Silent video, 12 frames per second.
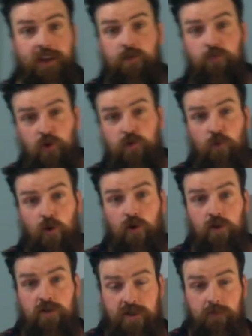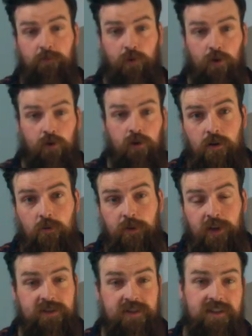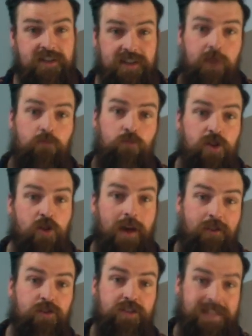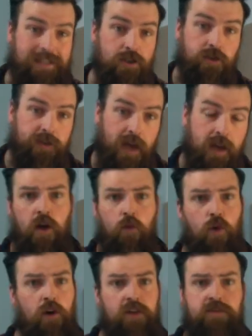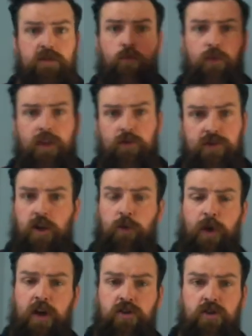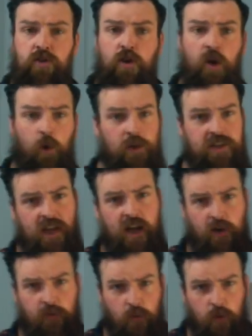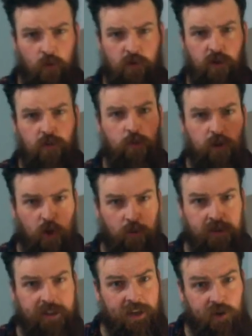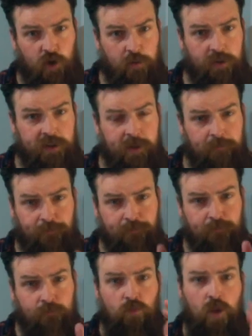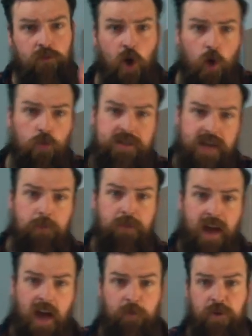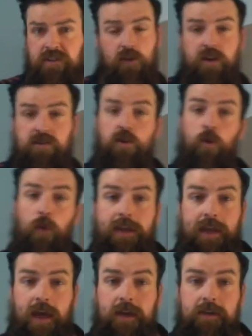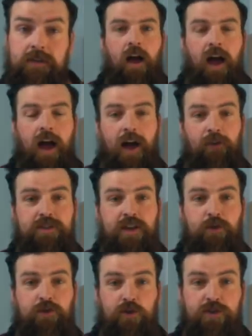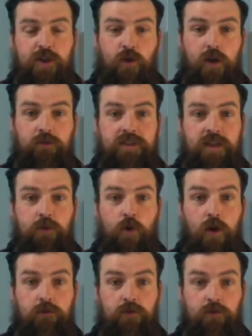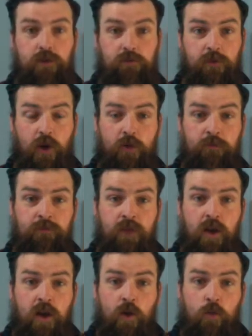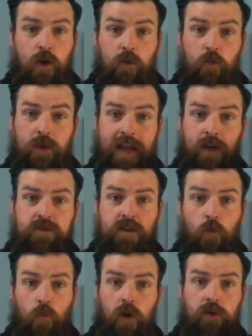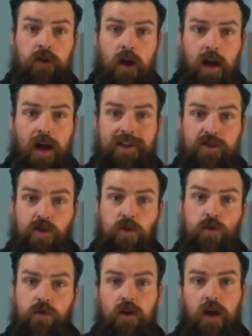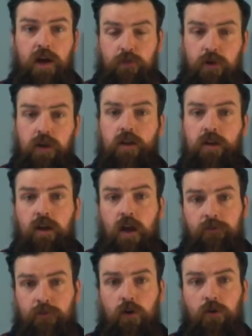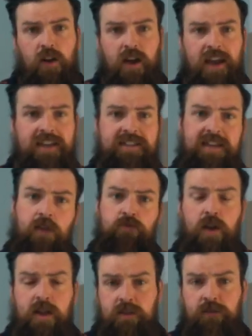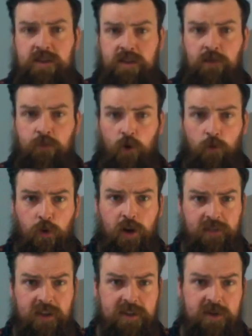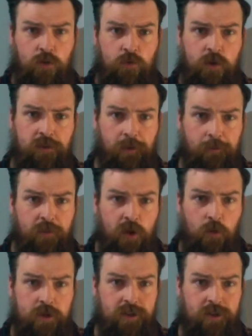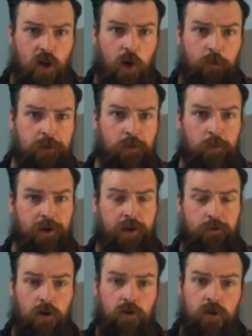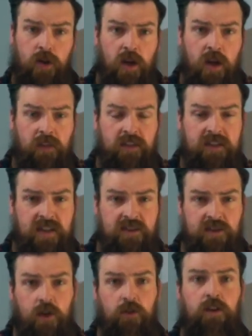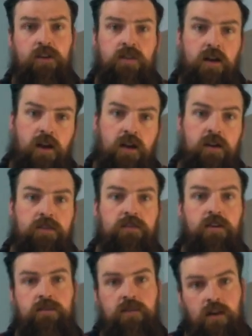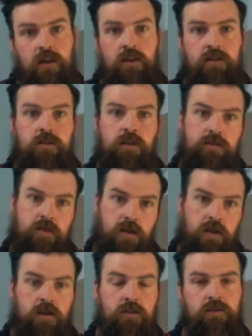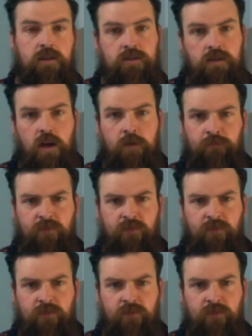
is much more simple because it's the same rhythm every single day. Whereas with our syncopation, we started off with one rhythm, we doubled it and doubled it. The only time that happens is at the weekend. How does our dotted quaver semi-quaver rhythm go? Well, we count it 1, a 2, a 3, a 4. It sounds relatively simple, but this is a rhythm which a lot of people play wrong. They tend to go ta ta ta ta ta ta ta,